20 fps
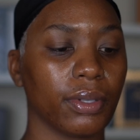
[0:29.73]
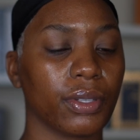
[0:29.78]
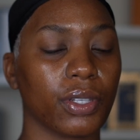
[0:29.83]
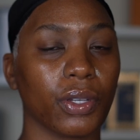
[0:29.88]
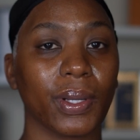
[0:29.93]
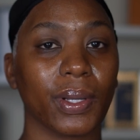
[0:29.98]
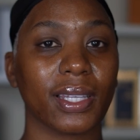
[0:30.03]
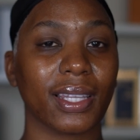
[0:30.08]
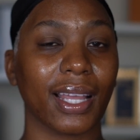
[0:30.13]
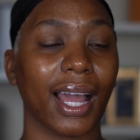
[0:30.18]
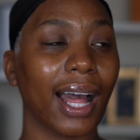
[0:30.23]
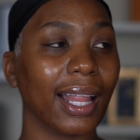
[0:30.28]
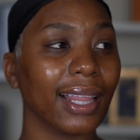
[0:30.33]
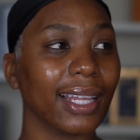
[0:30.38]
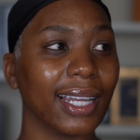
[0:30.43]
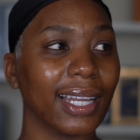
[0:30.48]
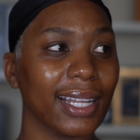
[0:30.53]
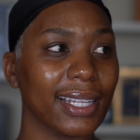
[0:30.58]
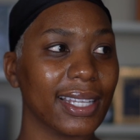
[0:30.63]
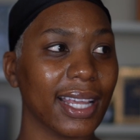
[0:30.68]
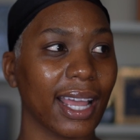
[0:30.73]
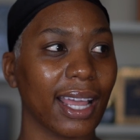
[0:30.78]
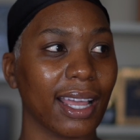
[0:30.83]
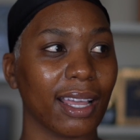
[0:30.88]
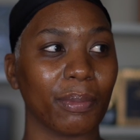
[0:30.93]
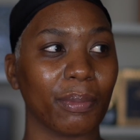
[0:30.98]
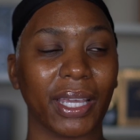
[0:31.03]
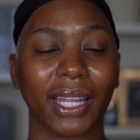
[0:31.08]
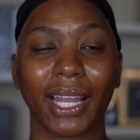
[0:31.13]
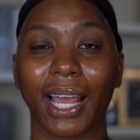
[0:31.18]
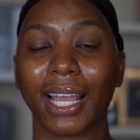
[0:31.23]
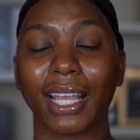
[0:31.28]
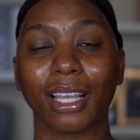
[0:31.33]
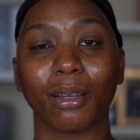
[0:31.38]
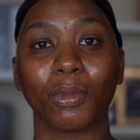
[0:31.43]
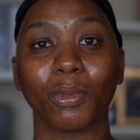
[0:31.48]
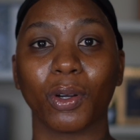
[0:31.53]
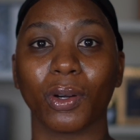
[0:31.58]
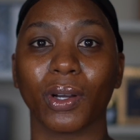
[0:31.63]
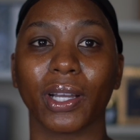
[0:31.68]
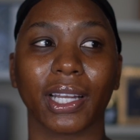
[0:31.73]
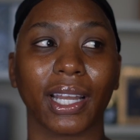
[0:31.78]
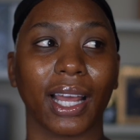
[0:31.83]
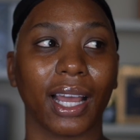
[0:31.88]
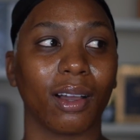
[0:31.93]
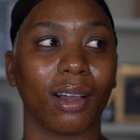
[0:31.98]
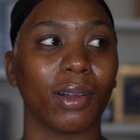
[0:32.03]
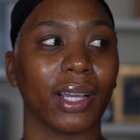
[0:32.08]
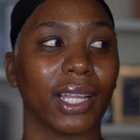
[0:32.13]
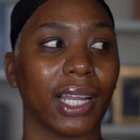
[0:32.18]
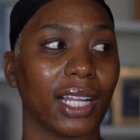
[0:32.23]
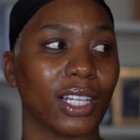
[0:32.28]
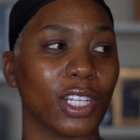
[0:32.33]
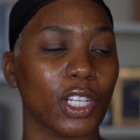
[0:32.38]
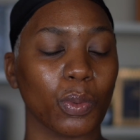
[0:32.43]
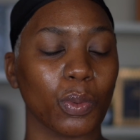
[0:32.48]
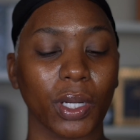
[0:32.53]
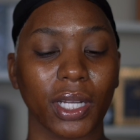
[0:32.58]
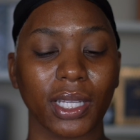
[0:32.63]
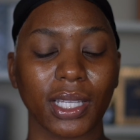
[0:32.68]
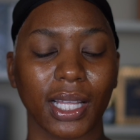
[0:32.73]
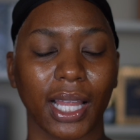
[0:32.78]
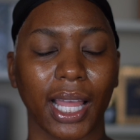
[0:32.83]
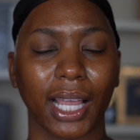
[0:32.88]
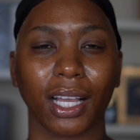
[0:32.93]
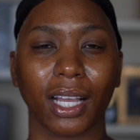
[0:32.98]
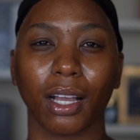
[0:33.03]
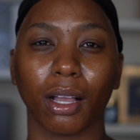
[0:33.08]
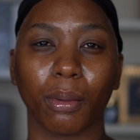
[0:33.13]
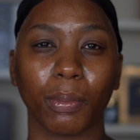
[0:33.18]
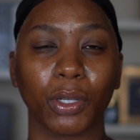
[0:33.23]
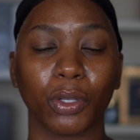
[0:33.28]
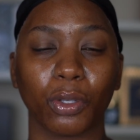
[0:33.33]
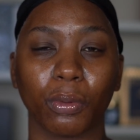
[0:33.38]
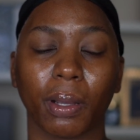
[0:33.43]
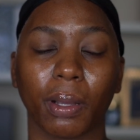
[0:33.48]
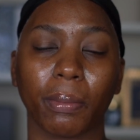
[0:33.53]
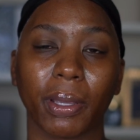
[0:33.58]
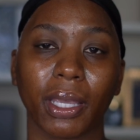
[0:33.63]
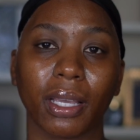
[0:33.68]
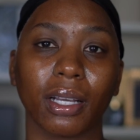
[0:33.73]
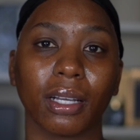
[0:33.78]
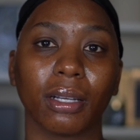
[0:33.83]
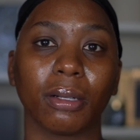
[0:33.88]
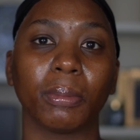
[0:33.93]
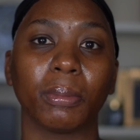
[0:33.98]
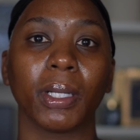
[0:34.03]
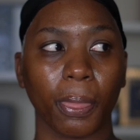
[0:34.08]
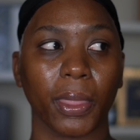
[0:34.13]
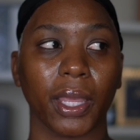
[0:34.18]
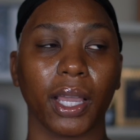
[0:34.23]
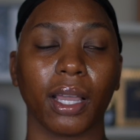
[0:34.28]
So it's the holiday time and I am going out and I just wanted to like come and do my makeup.